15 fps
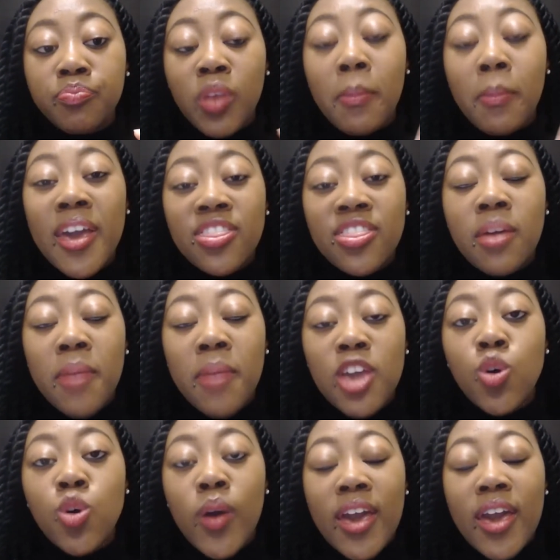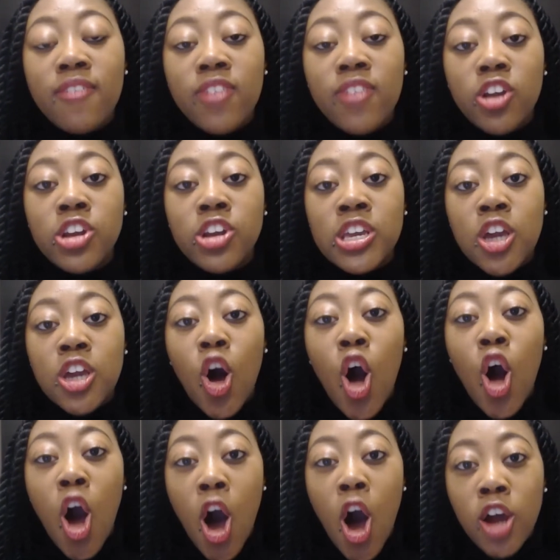they make your hair very
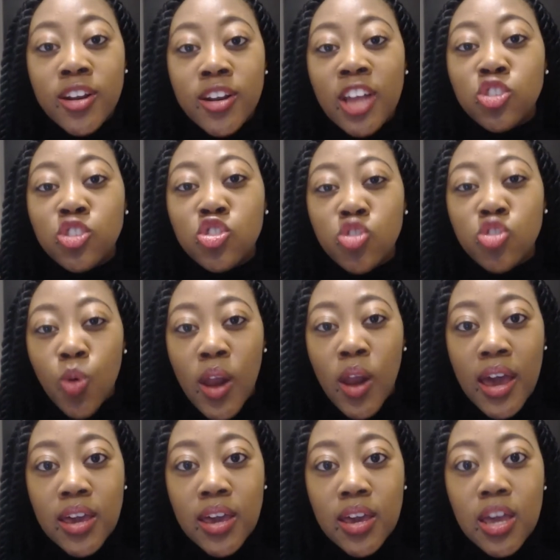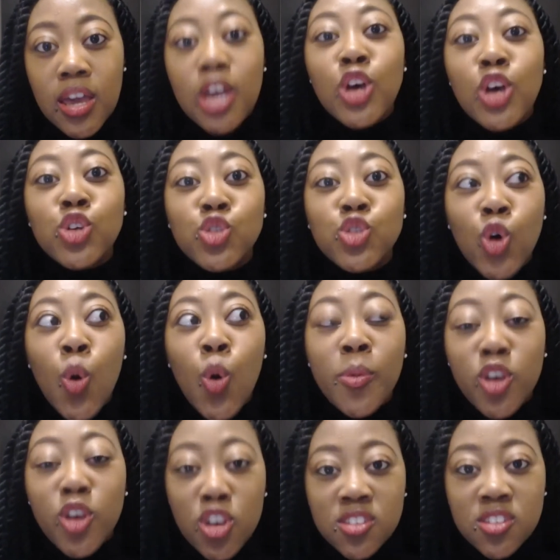hard and straw-like. So
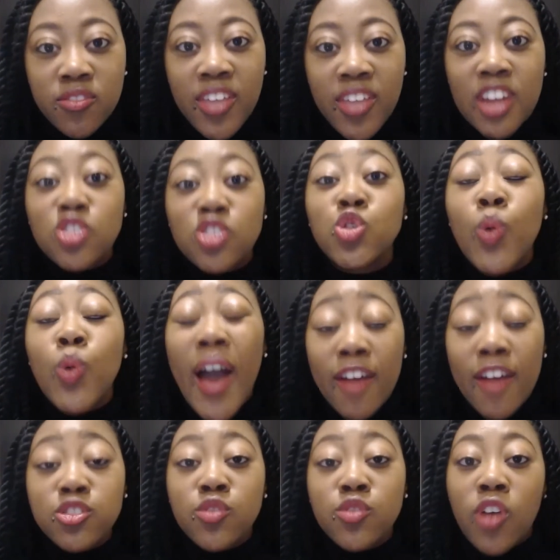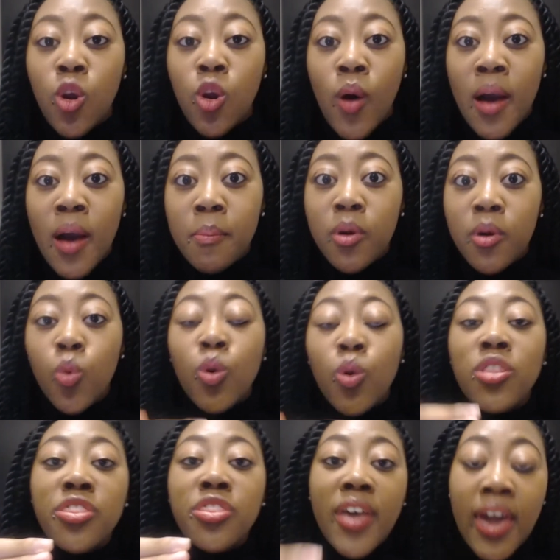because of that, you have to follow up
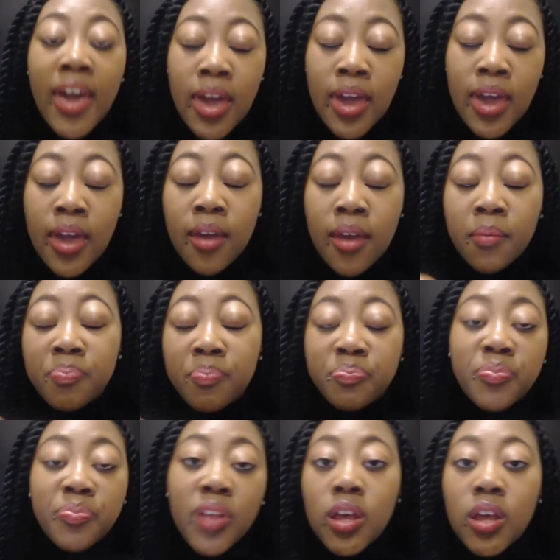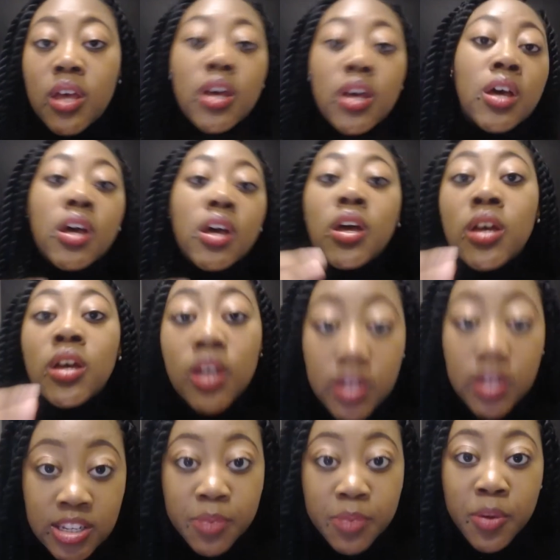with a
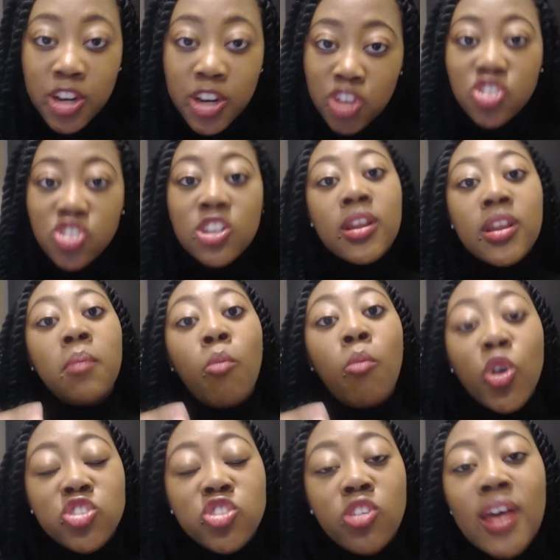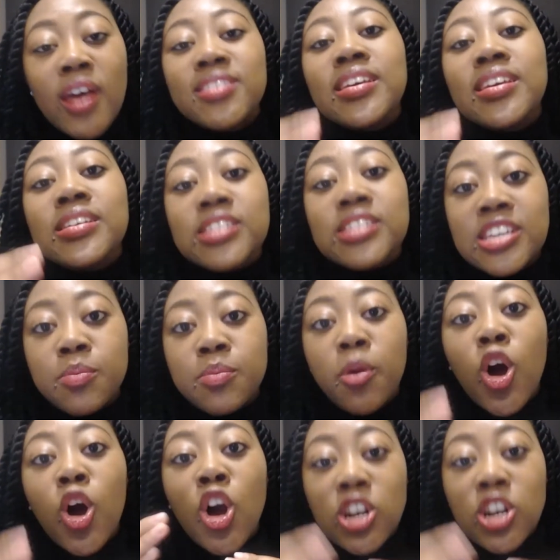deep condition, a moisturizing deep
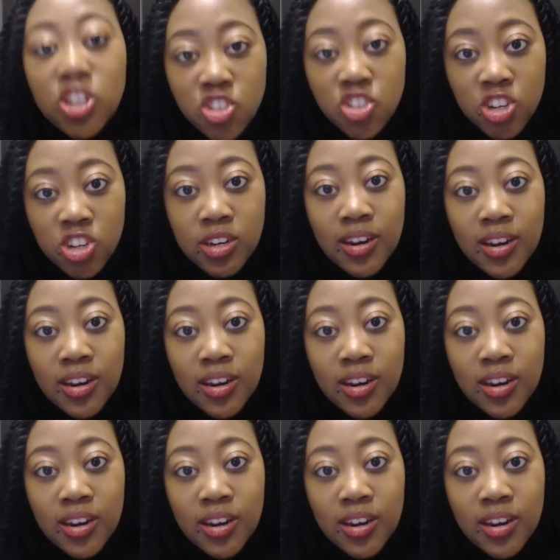condition.